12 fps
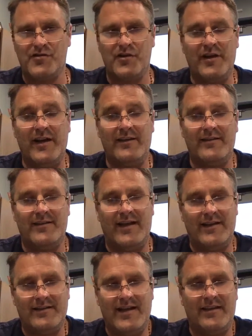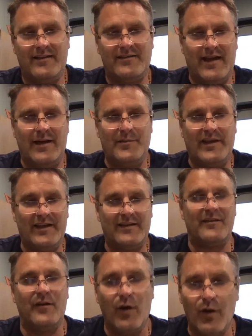So you need to take the time to get
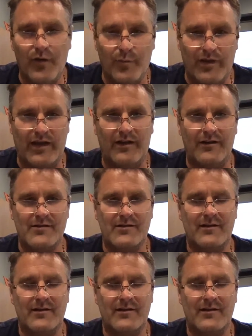to know the players,